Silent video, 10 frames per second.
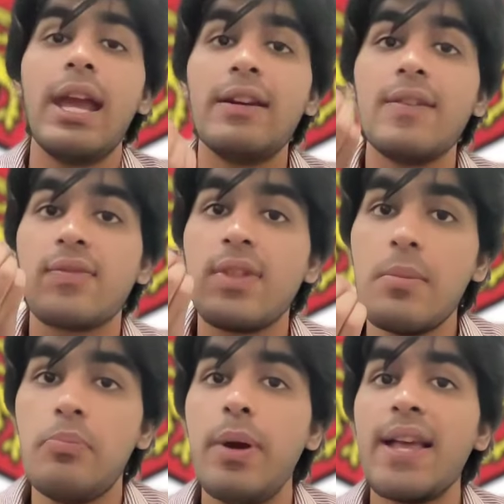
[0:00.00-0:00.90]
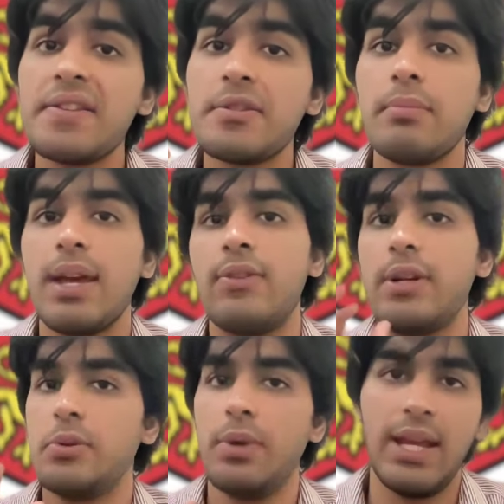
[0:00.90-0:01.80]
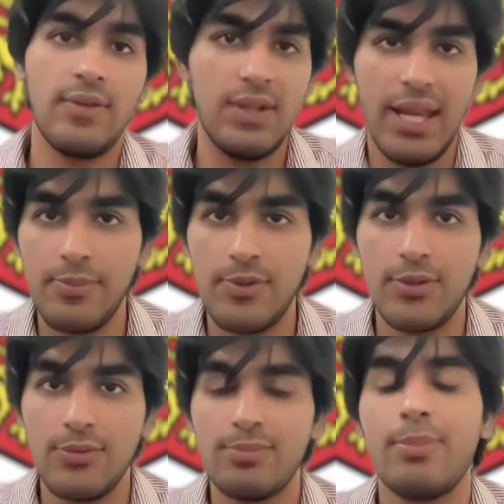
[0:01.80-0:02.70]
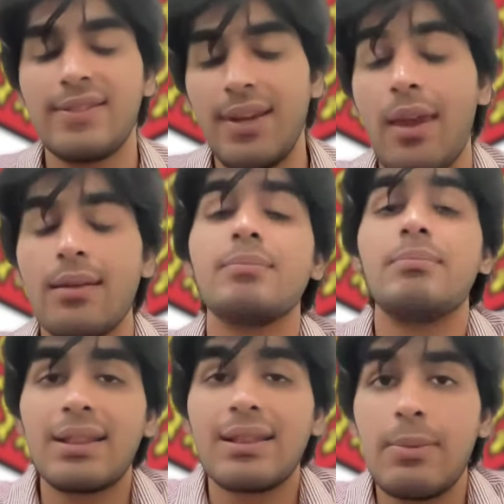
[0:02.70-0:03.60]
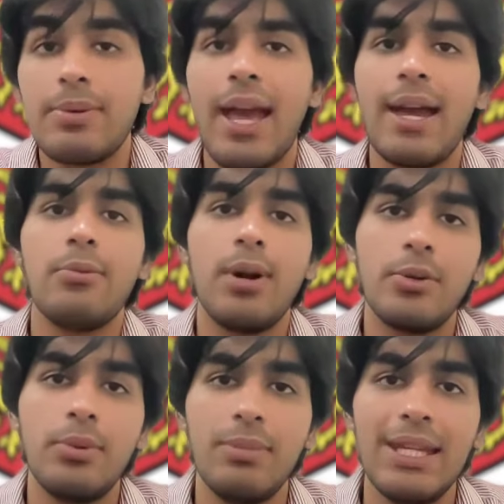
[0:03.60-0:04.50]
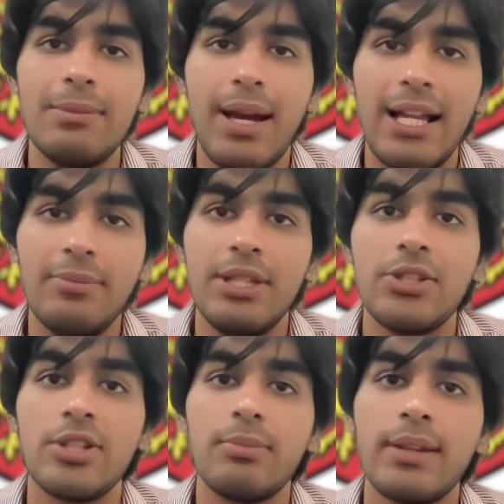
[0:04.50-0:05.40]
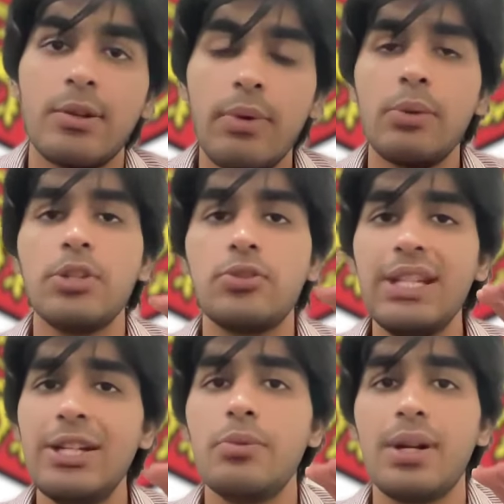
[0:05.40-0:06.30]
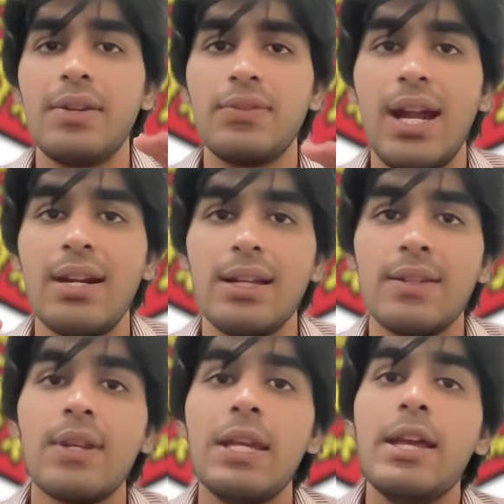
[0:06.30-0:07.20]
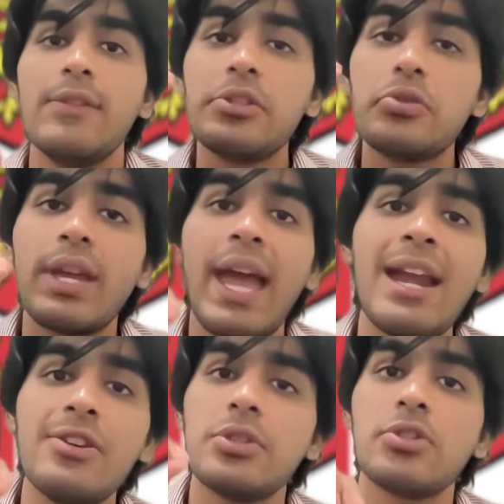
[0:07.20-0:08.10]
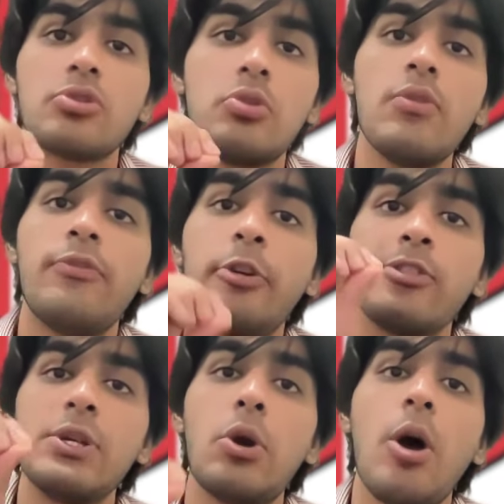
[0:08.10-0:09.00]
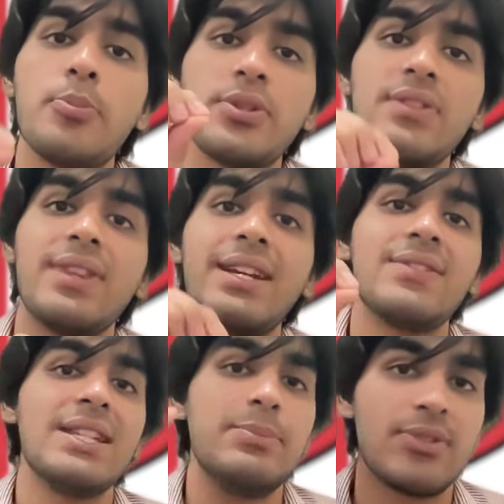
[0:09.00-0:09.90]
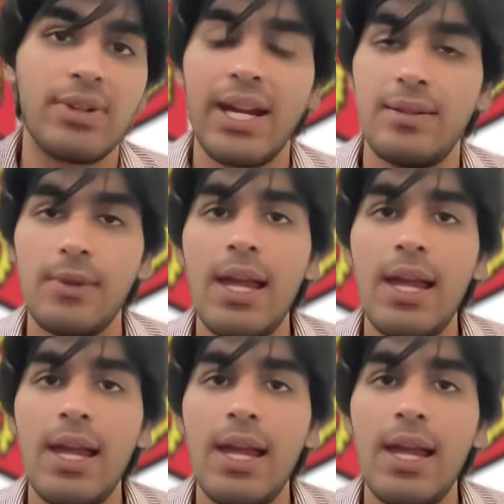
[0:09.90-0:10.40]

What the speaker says: It is the best method to ace the MCQs. But sir, matlab kya hai? What do we mean by elimination method? Well, what you need to understand is that you can't just go for the option that seems right.